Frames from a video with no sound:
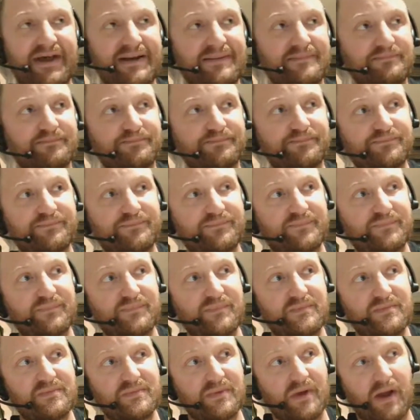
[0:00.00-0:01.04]

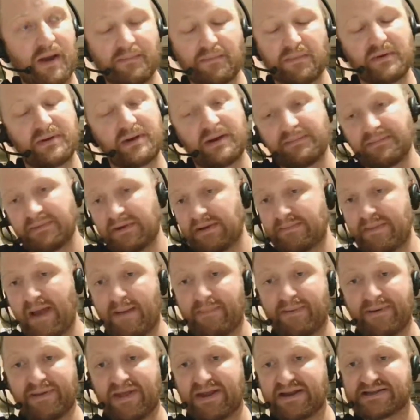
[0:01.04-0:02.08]
I'm
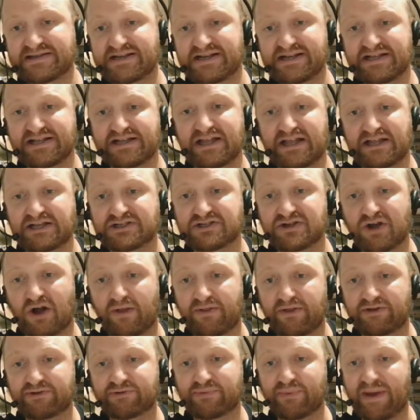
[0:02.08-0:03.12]
happy that he's getting another shot
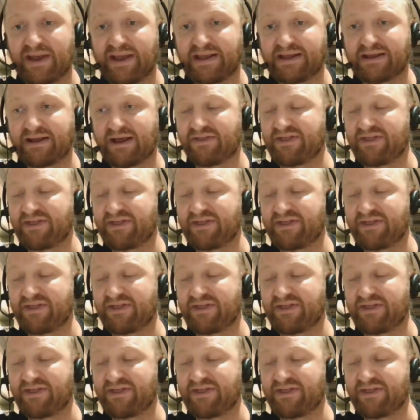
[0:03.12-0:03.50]
this week.